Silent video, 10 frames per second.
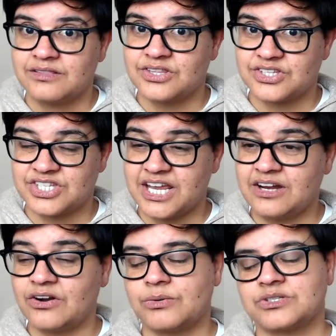the scene
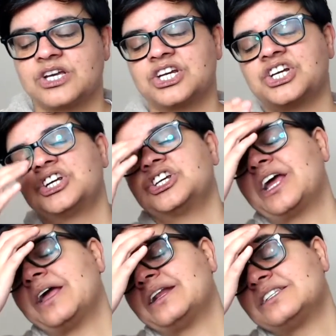and I was like,
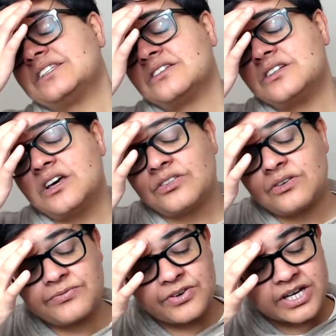shit, this is
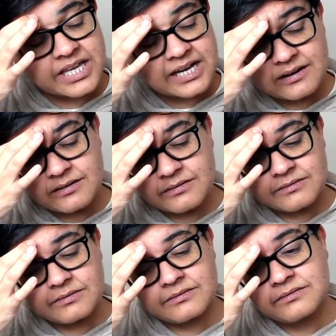another fucking,
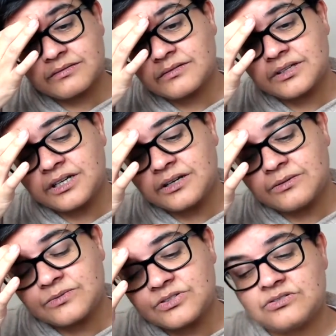you
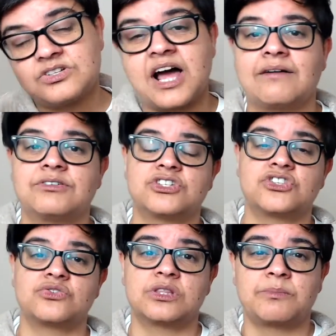know, haven't
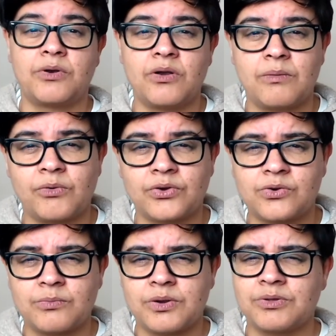destroyed the
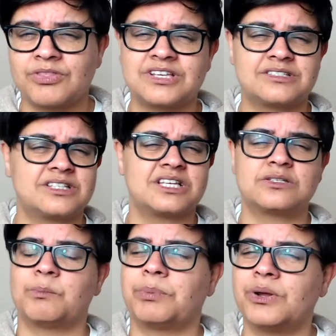proto-molecule moment. This
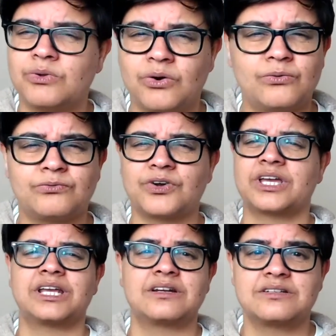will blow the whole
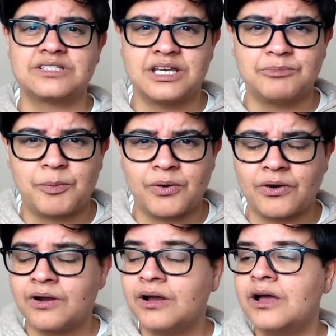fucking team
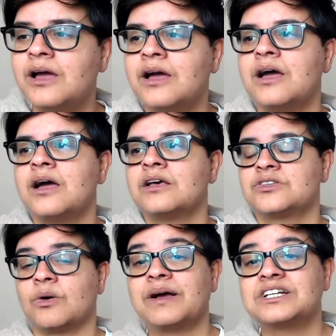apart.
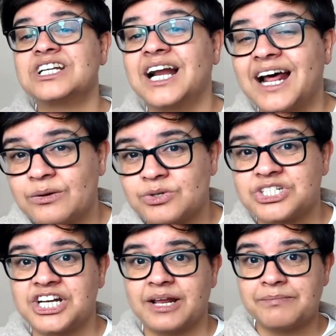So I'm actually glad it was
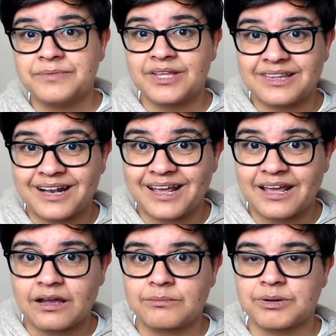Jim that did
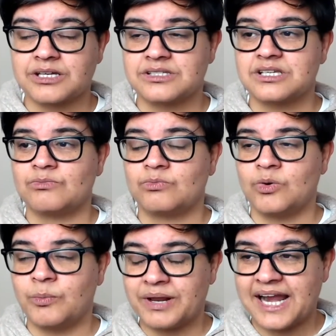it, because it
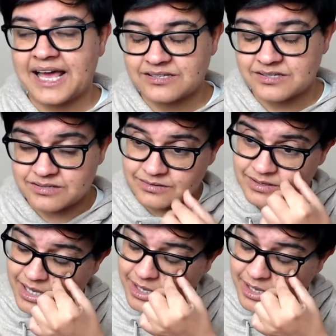will be less,